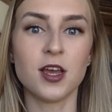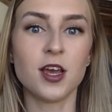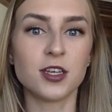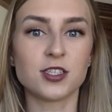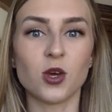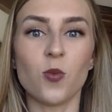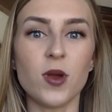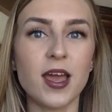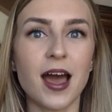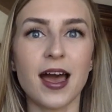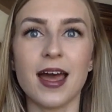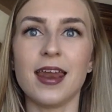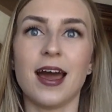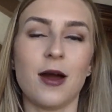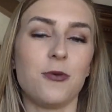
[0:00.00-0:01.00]
So we
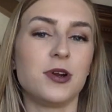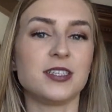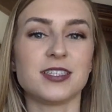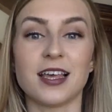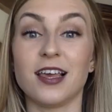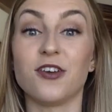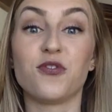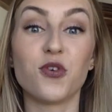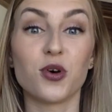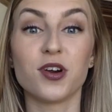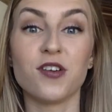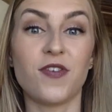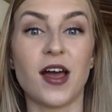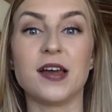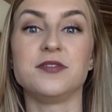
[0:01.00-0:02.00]
had, I want to say like 4 or
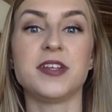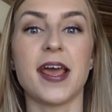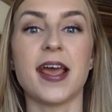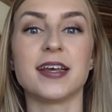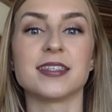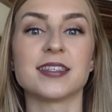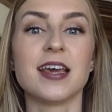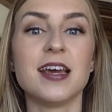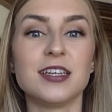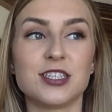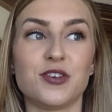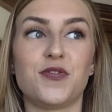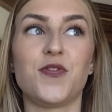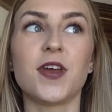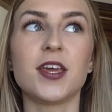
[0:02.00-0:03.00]
5 days to
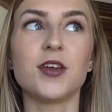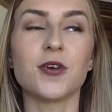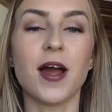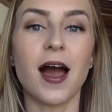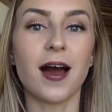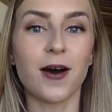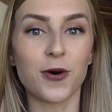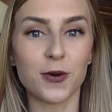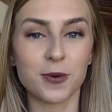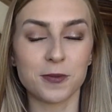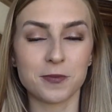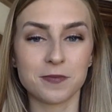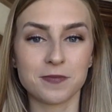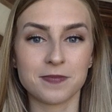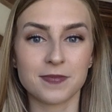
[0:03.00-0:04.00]
figure out,
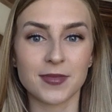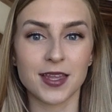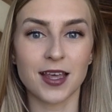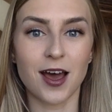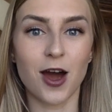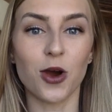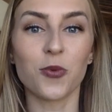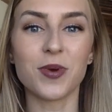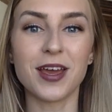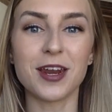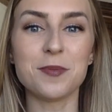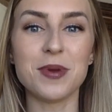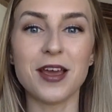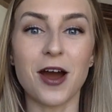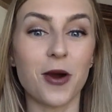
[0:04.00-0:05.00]
are we going
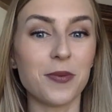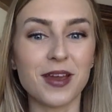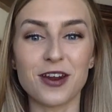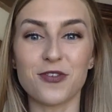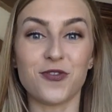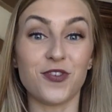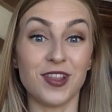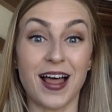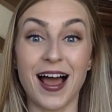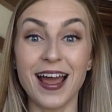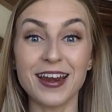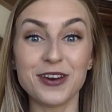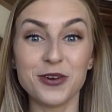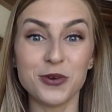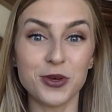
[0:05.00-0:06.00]
to fly
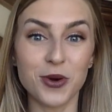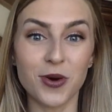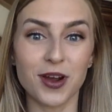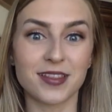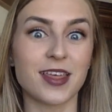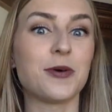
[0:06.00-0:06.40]
to New York?